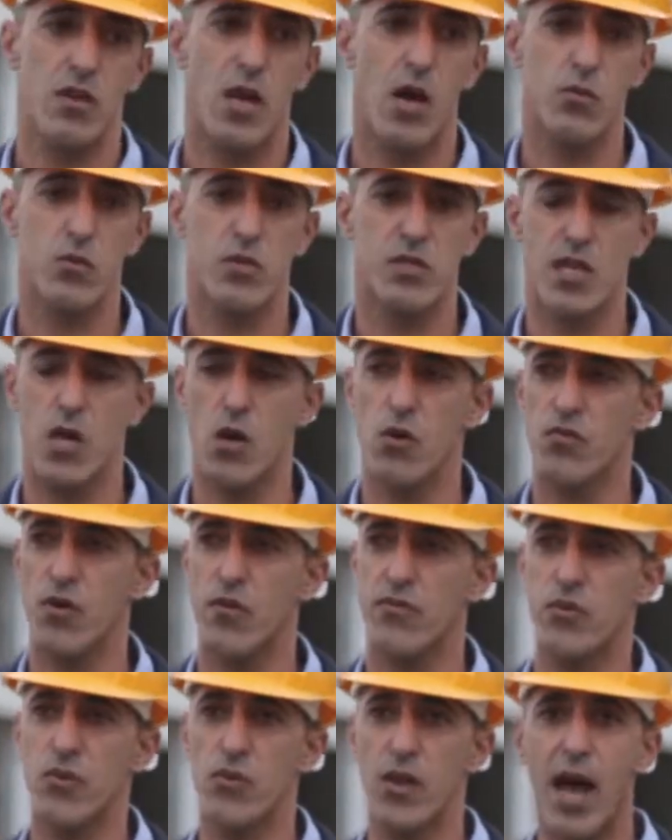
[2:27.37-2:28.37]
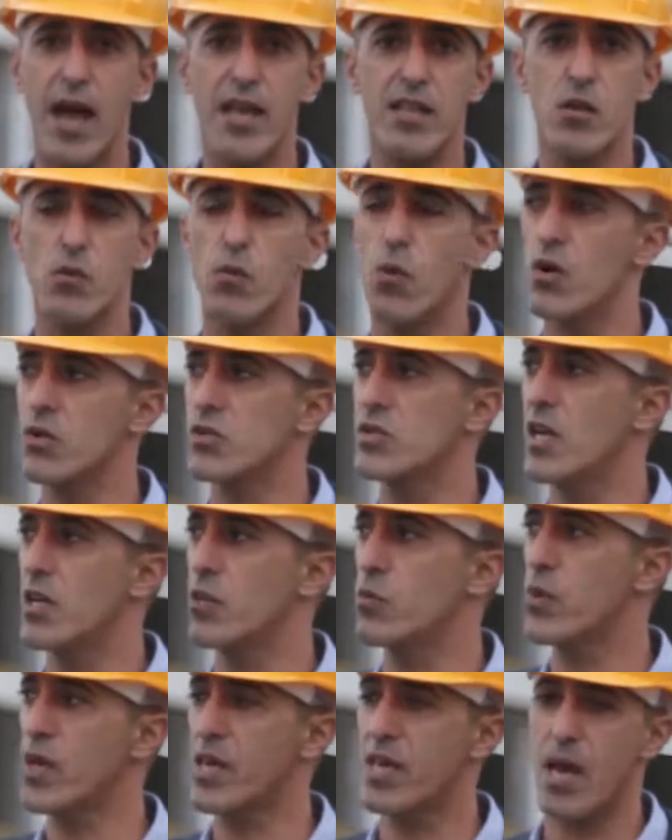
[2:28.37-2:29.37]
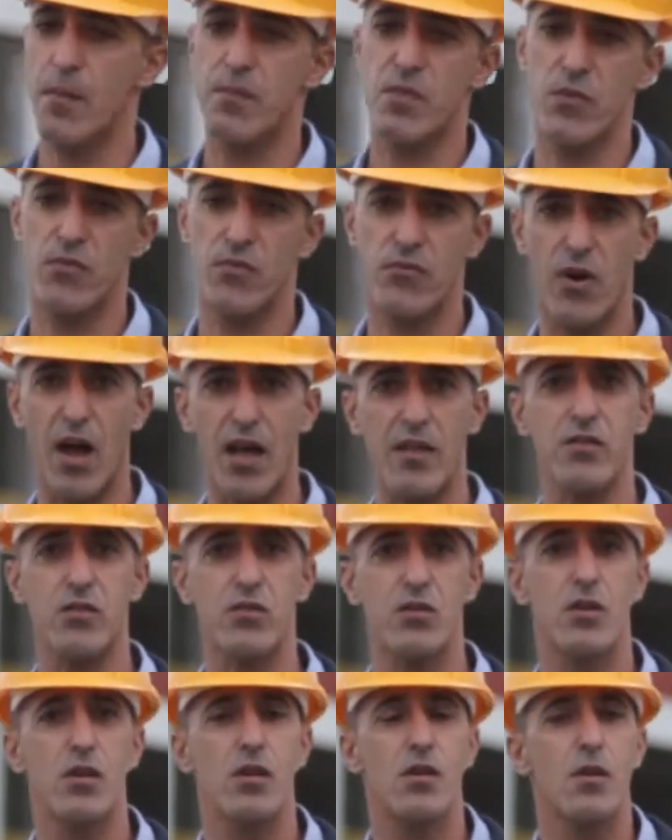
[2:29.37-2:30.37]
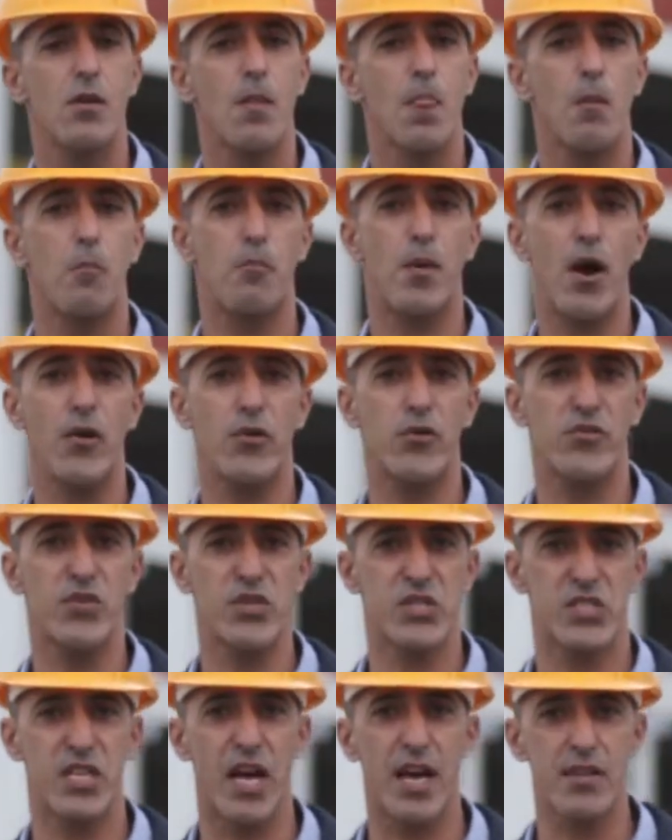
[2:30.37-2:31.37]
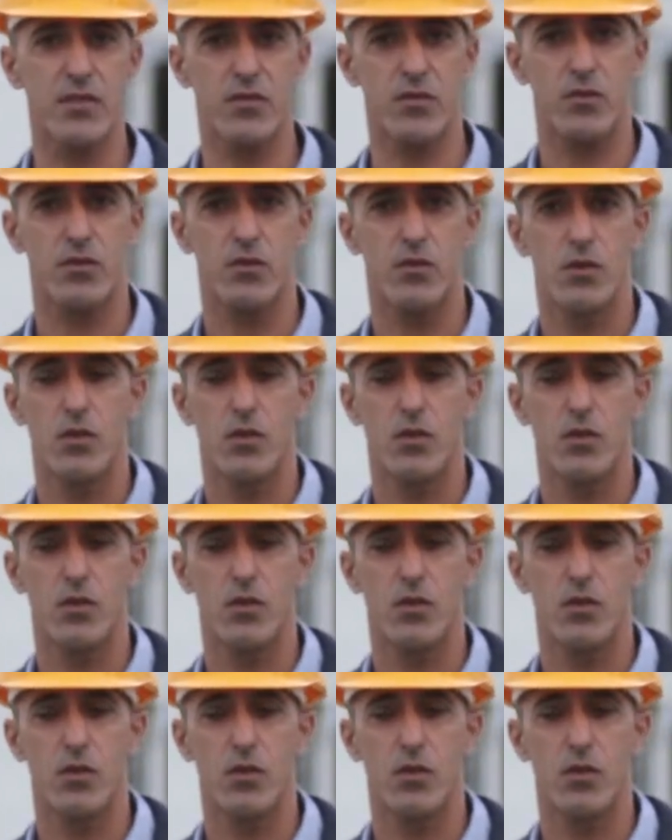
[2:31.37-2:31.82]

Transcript: I would say, of Aphrodite was that we kept the front part of the site